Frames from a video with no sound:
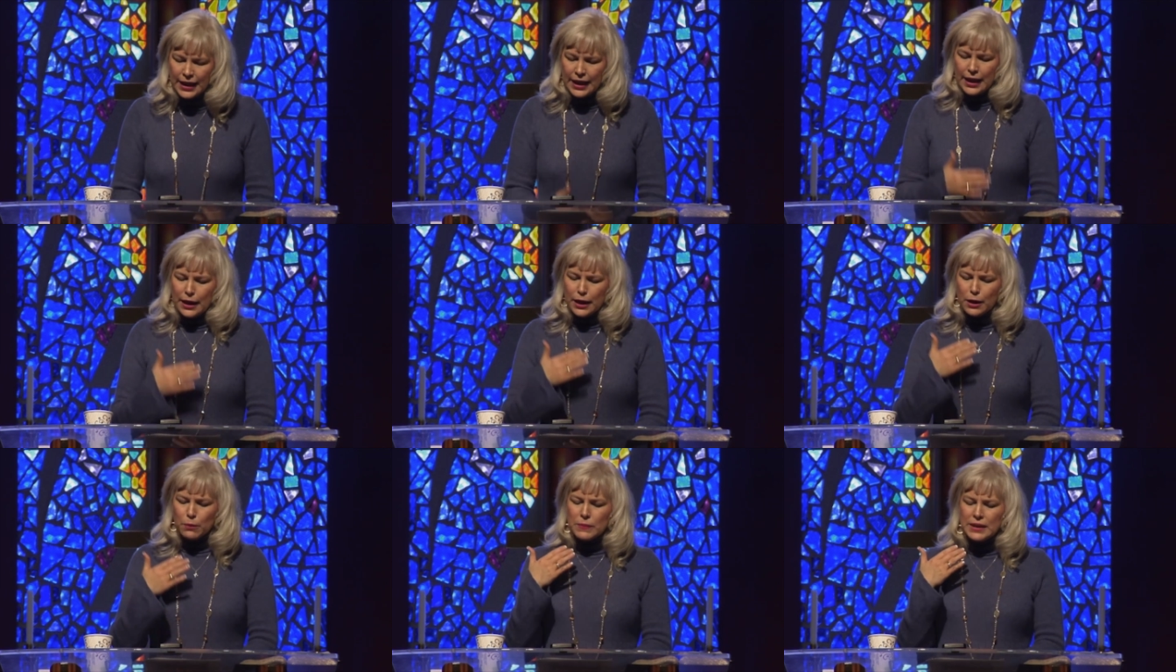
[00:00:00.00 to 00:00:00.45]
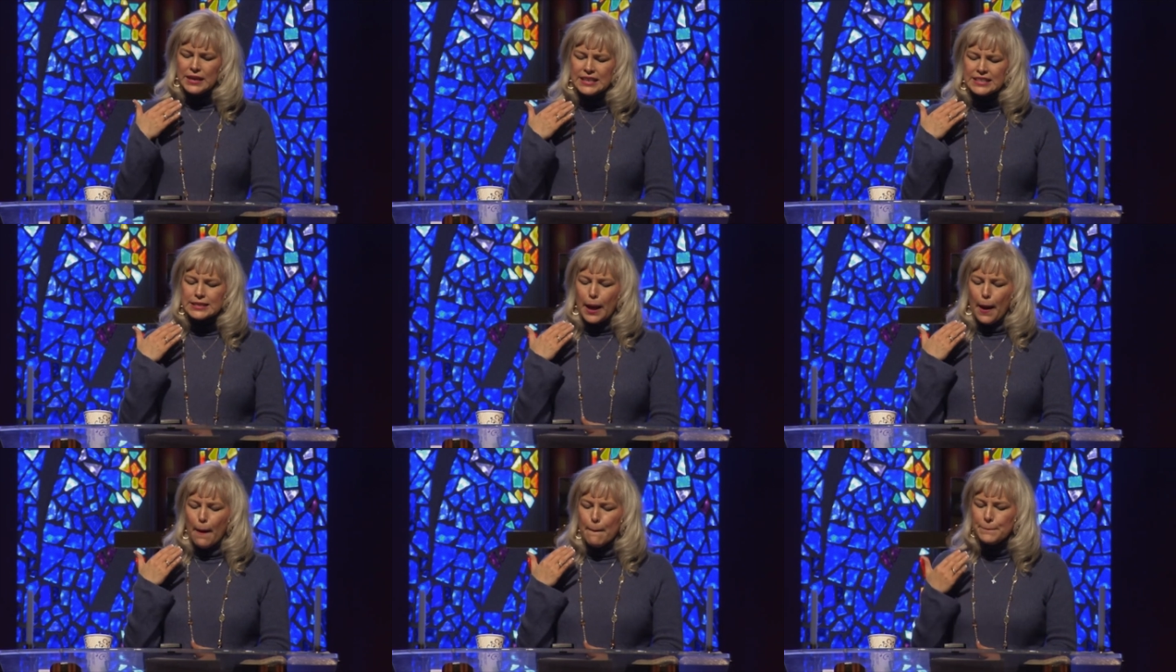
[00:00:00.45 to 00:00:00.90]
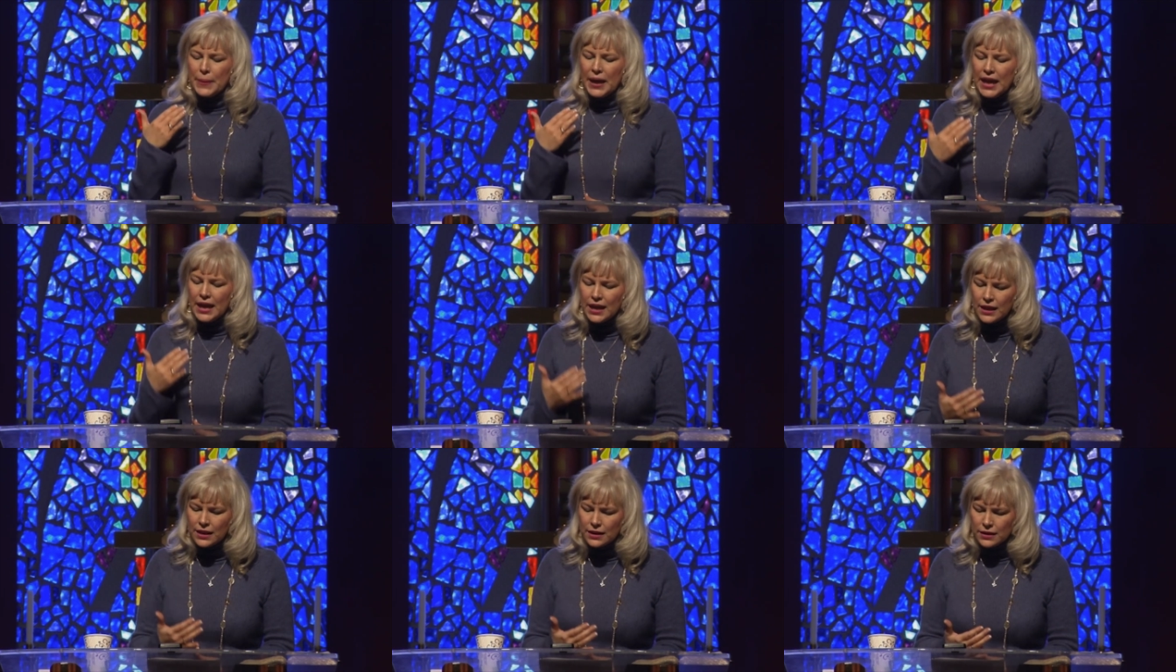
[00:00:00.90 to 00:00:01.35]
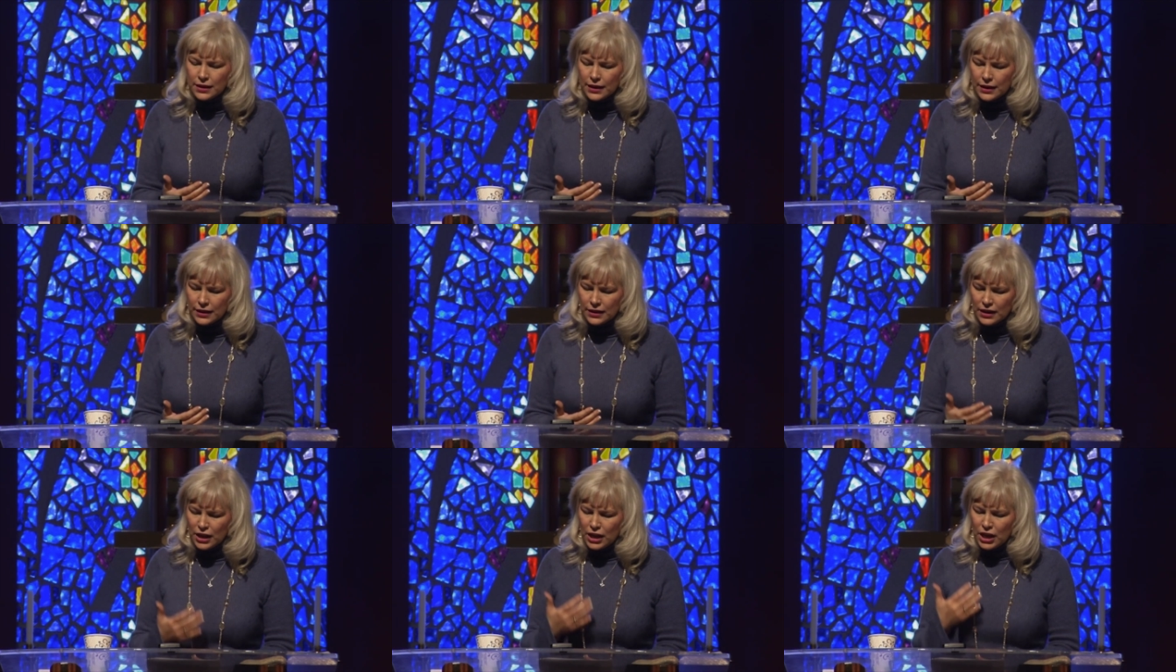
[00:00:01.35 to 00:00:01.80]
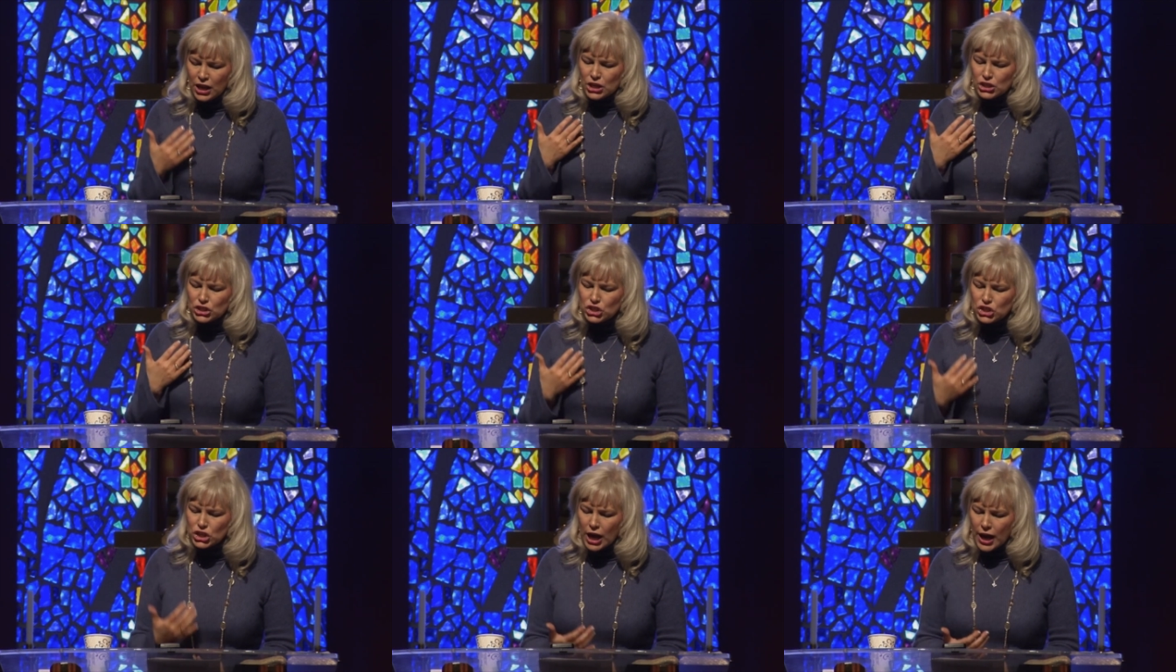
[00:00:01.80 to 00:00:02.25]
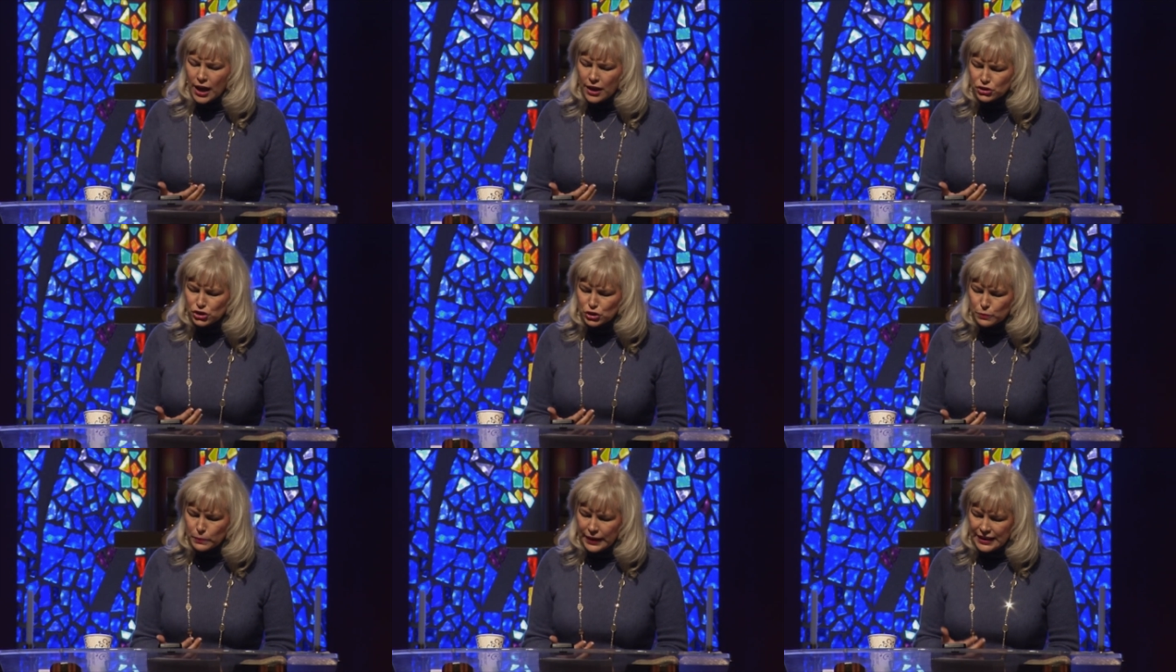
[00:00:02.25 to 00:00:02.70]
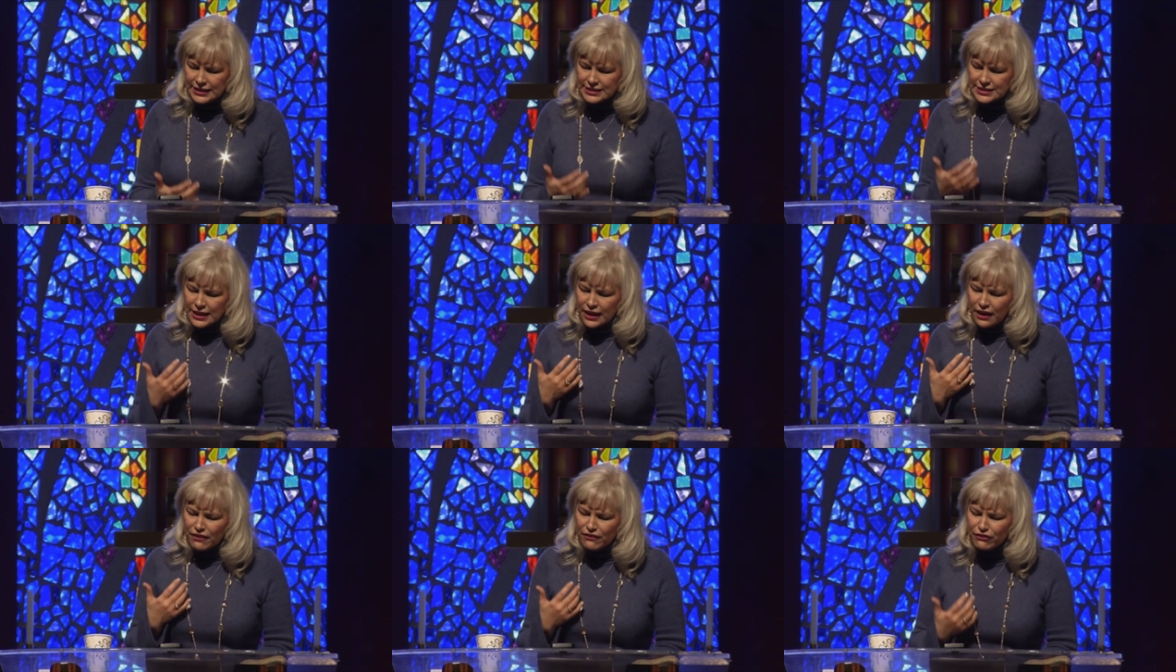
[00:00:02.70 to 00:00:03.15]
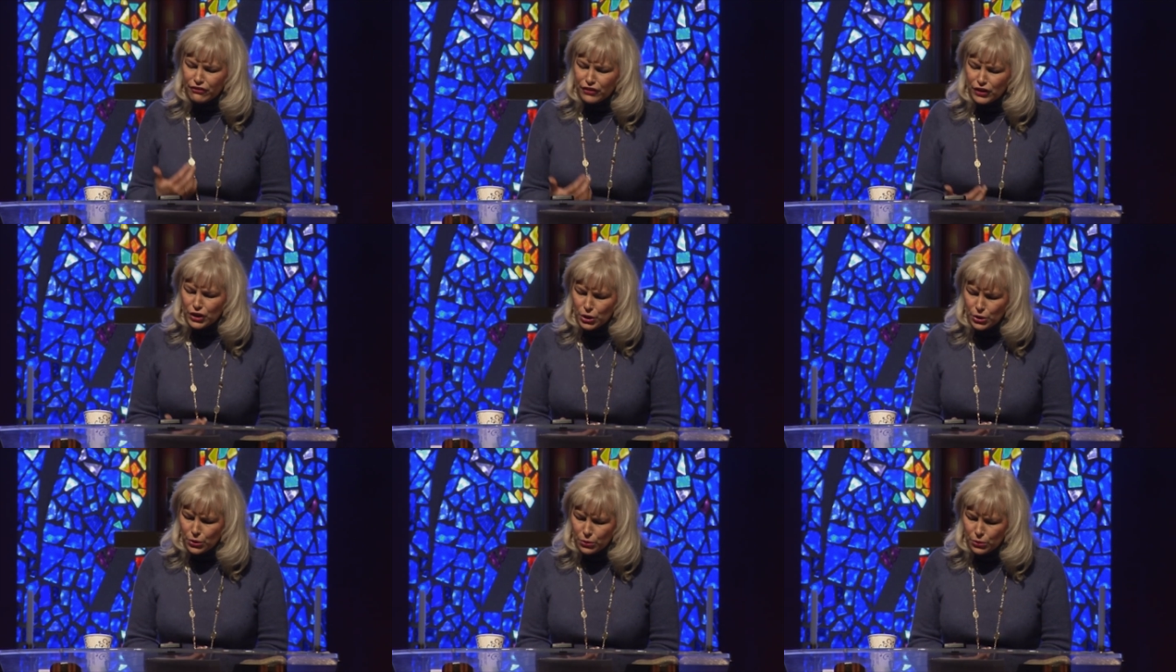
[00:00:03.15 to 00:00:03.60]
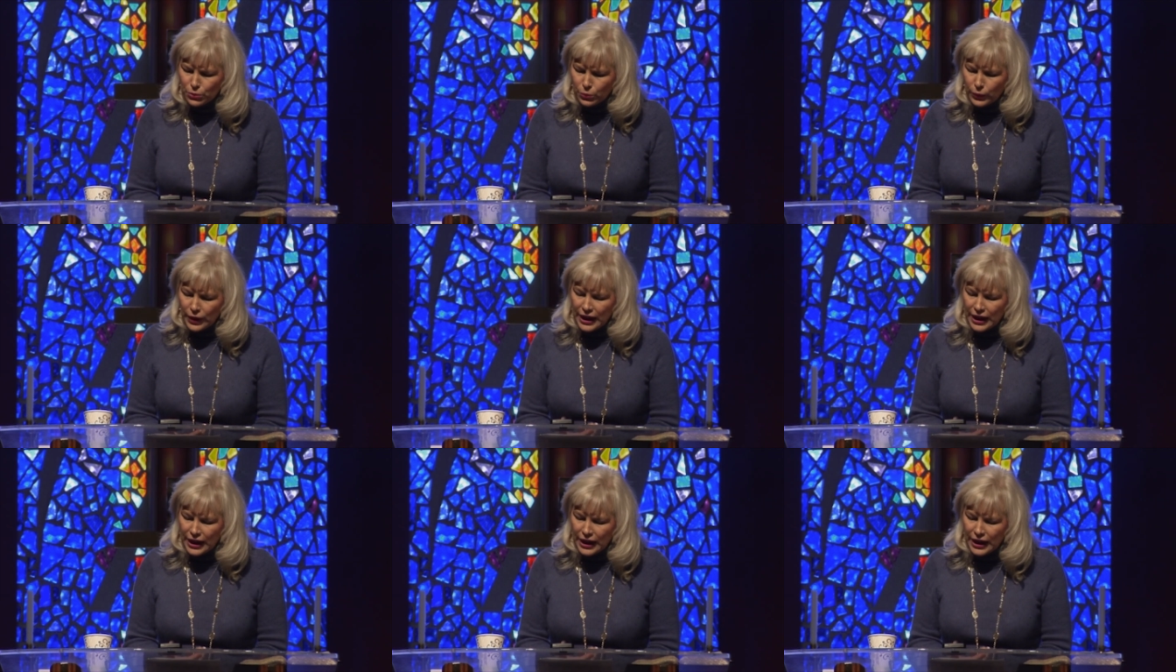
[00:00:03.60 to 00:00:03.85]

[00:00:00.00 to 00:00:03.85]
It means opinion, judgment, view.